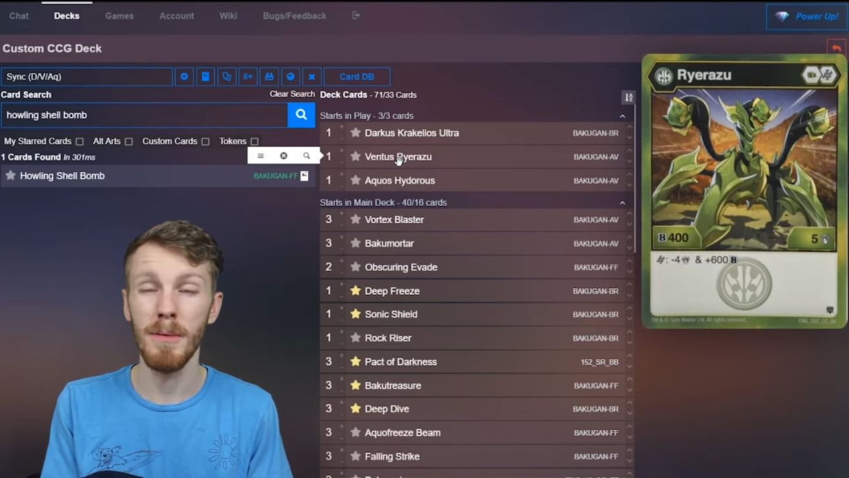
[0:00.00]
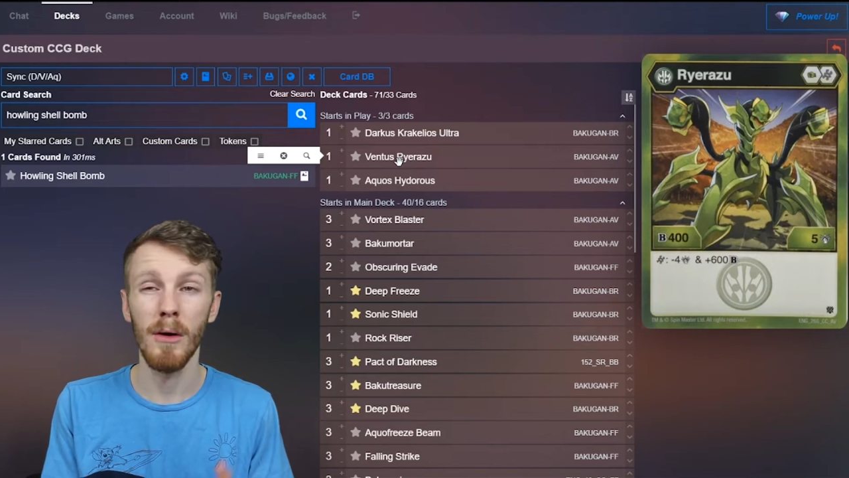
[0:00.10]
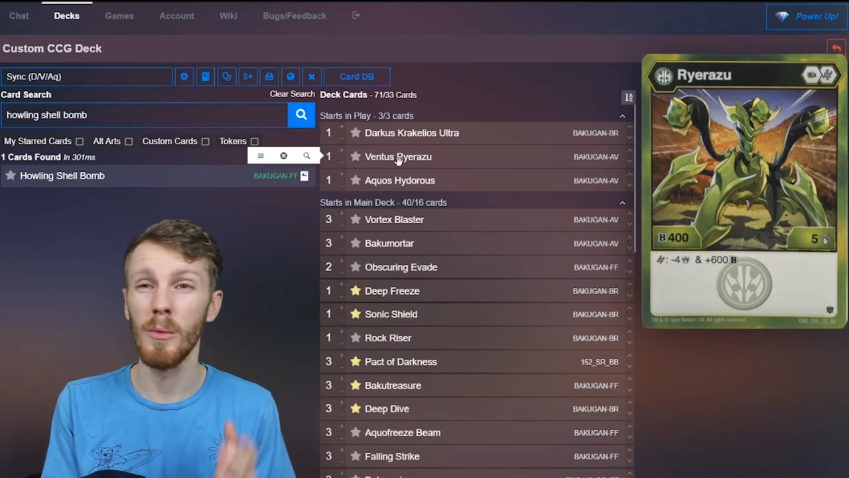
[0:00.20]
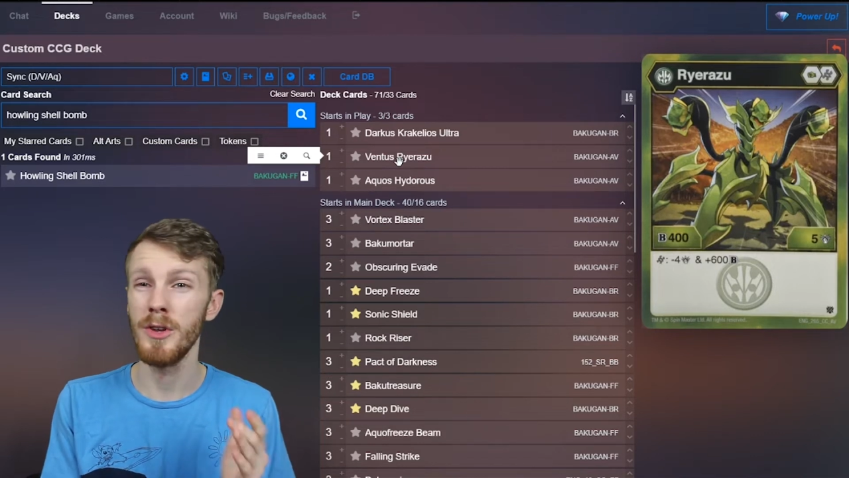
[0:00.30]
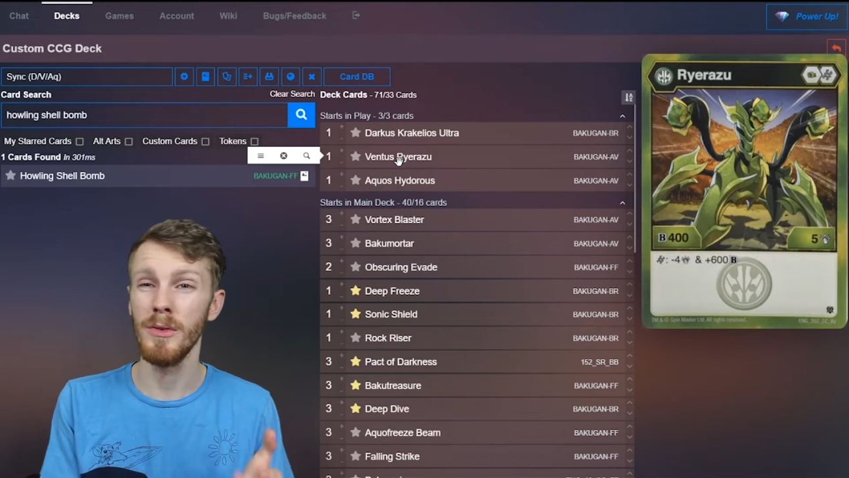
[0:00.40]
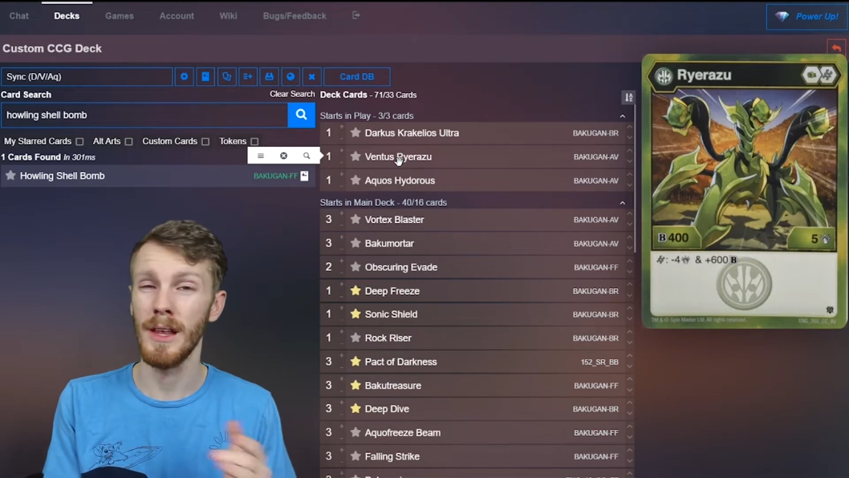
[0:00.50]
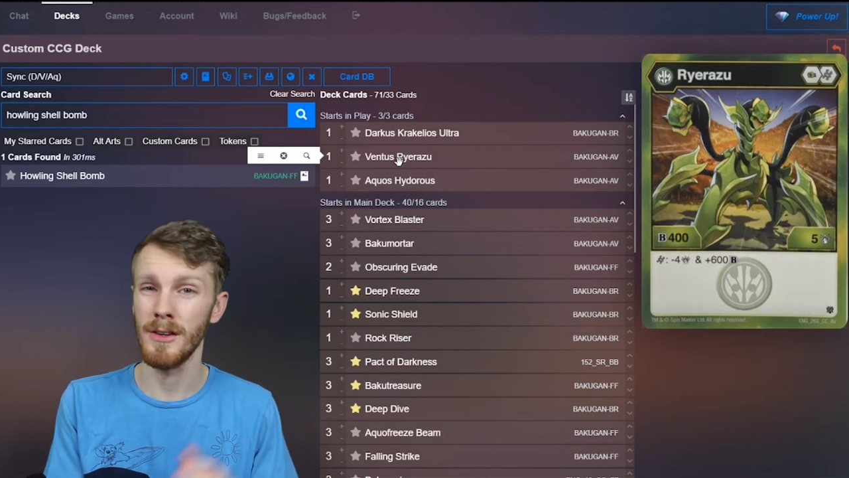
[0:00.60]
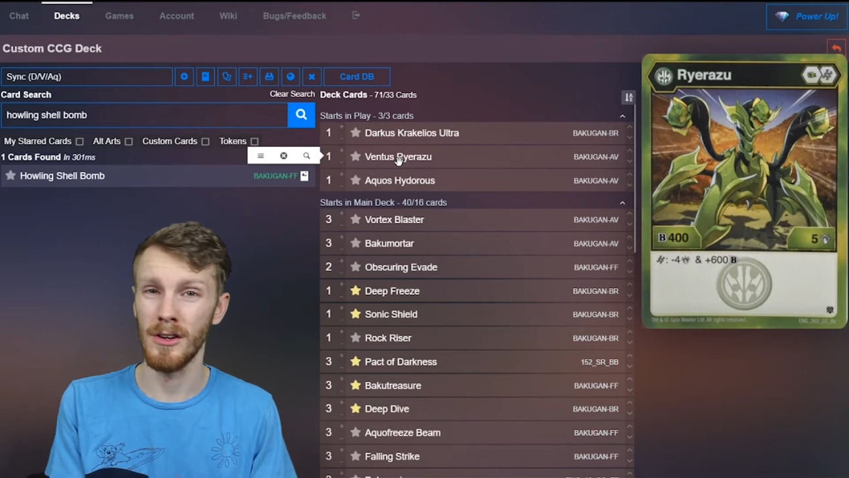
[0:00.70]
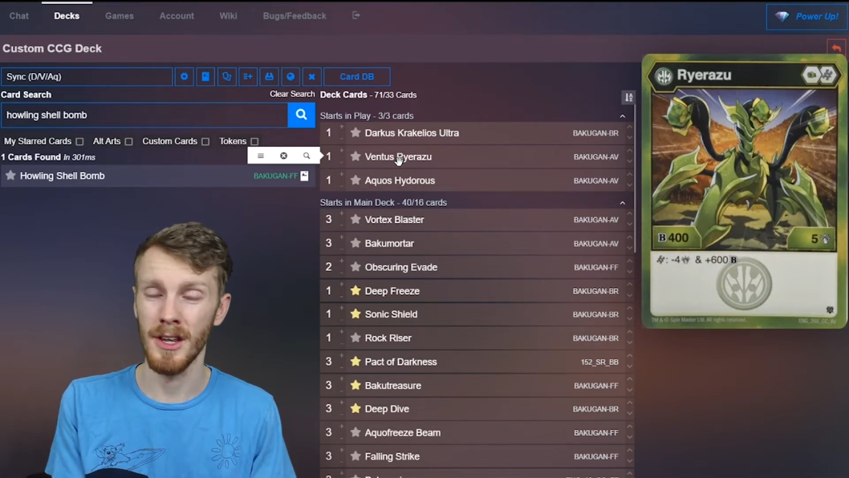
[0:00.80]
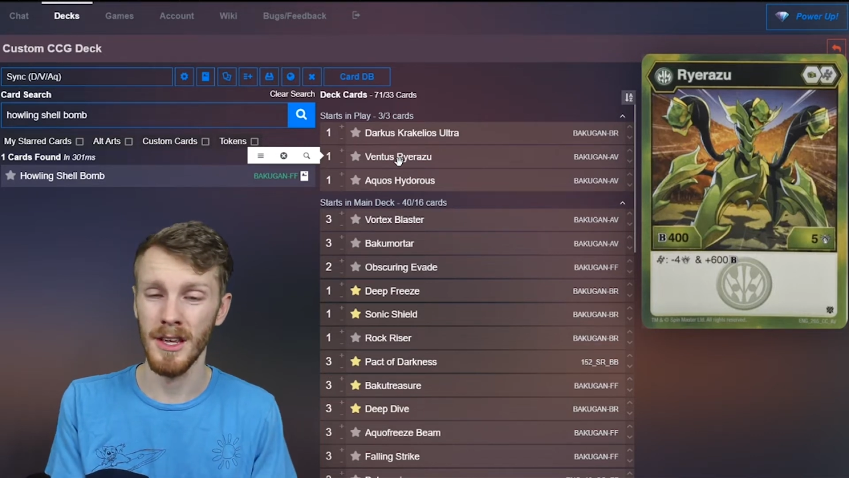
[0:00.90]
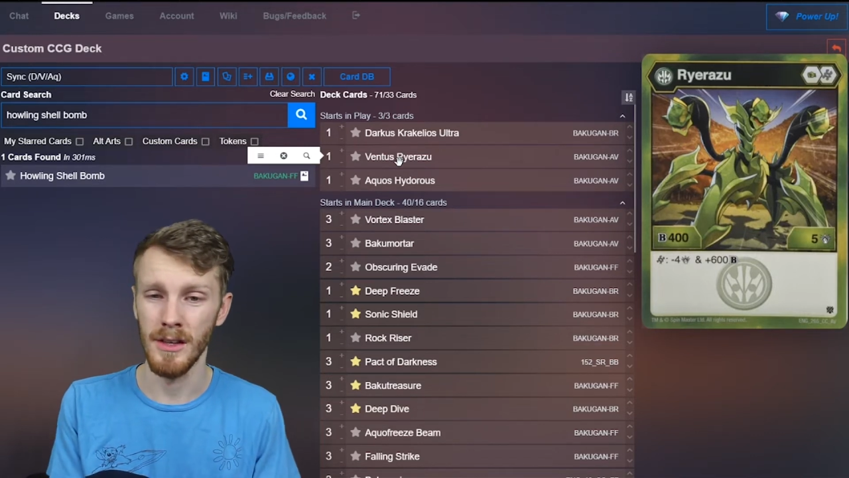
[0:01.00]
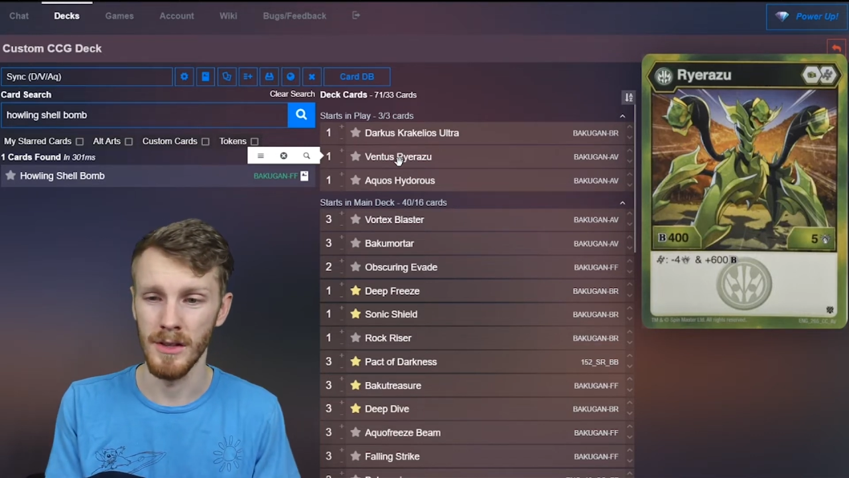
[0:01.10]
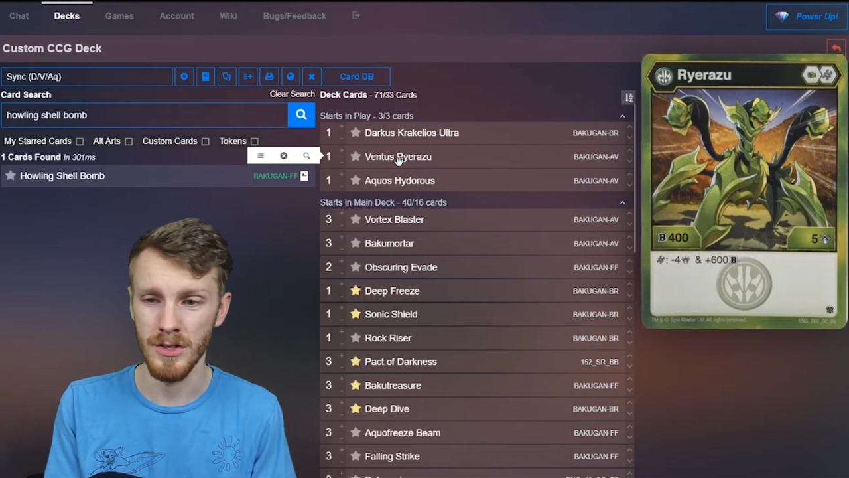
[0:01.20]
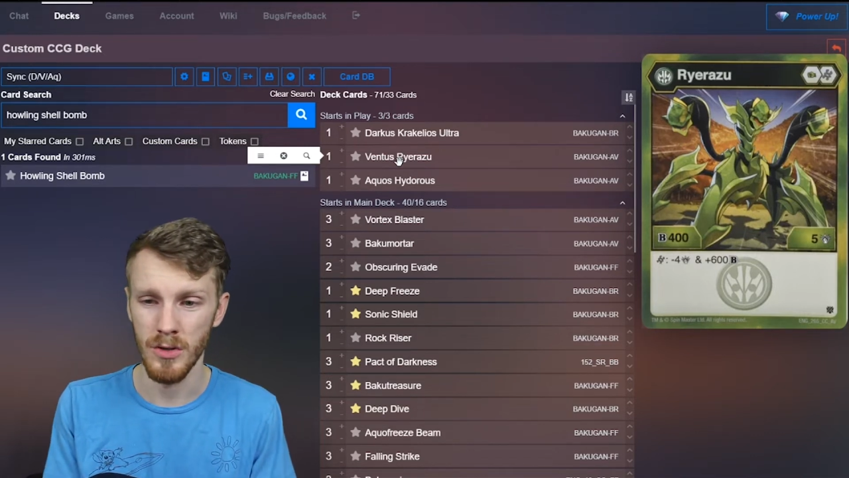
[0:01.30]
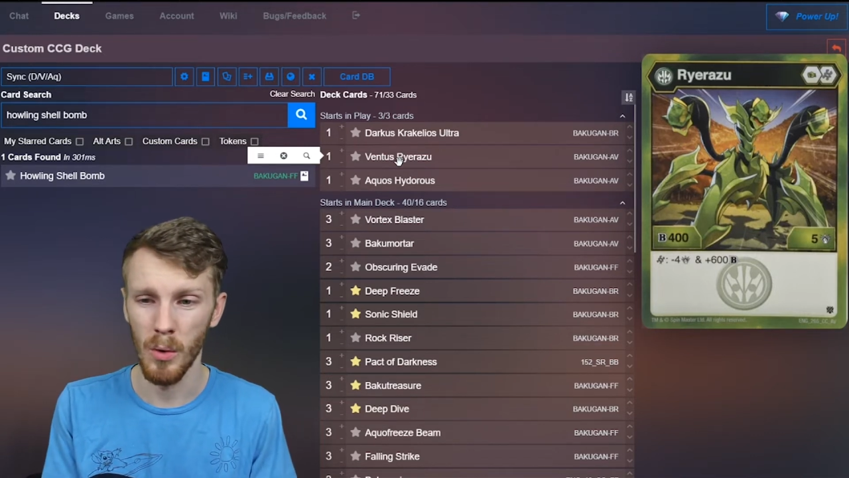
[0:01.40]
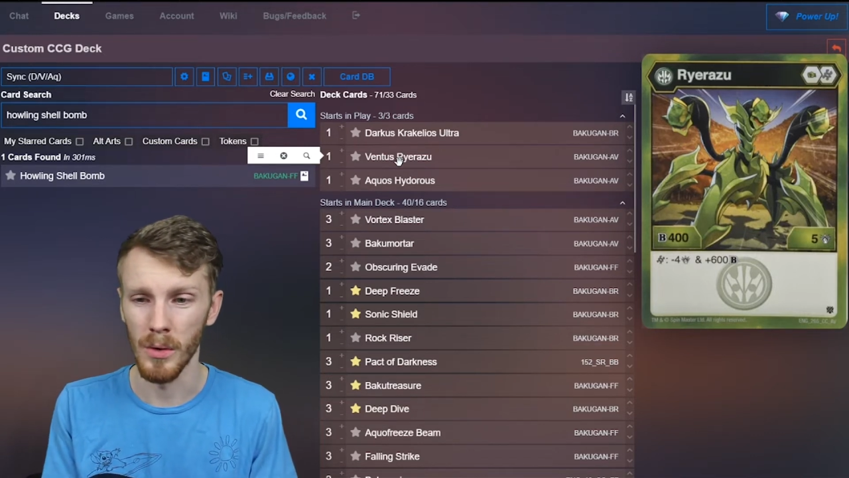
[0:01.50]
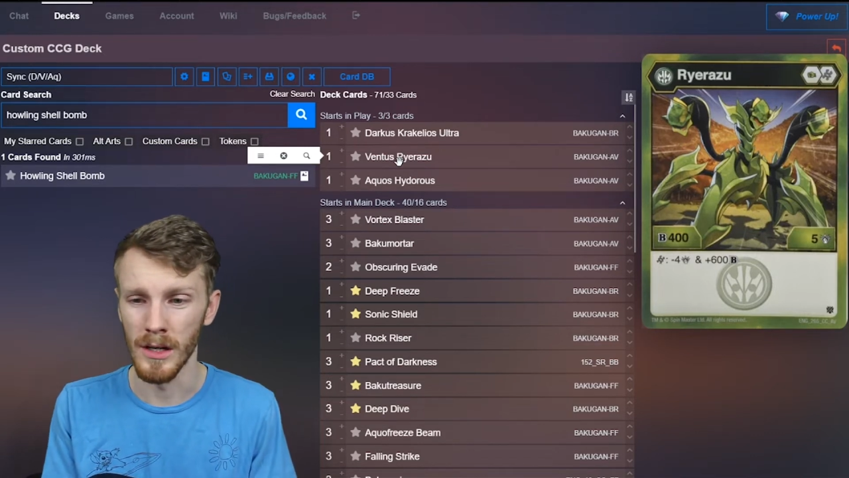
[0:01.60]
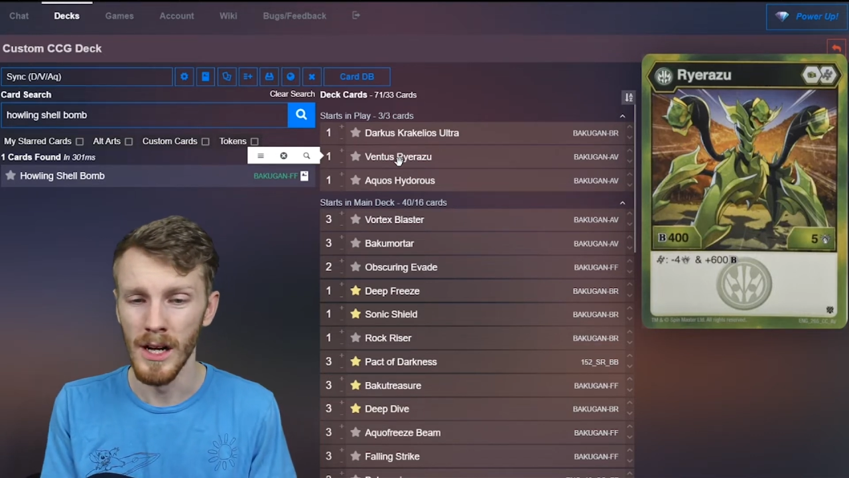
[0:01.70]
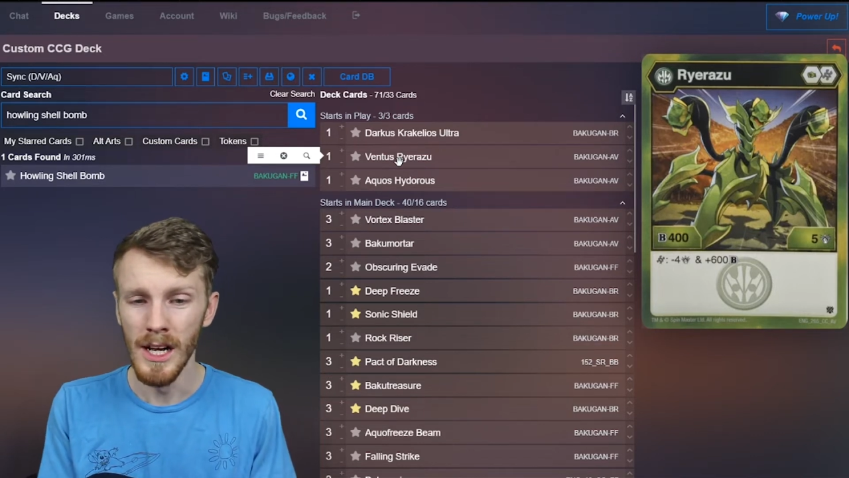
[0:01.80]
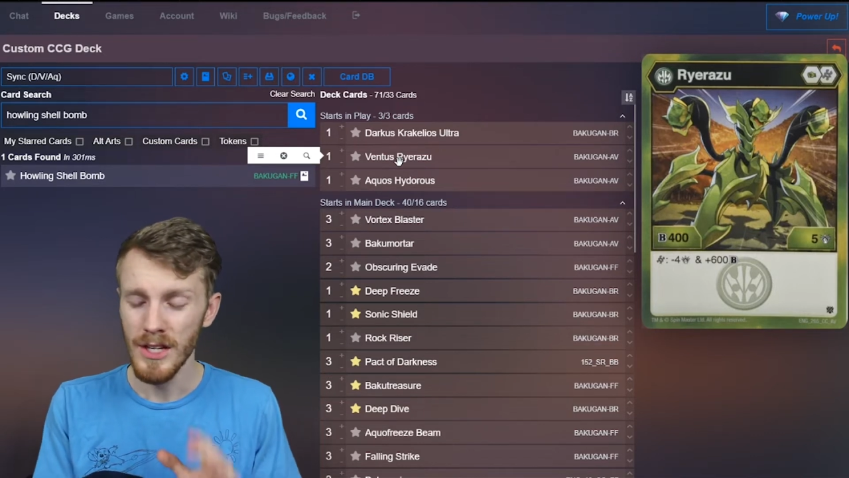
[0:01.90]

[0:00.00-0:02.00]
power when you land on a Helix core.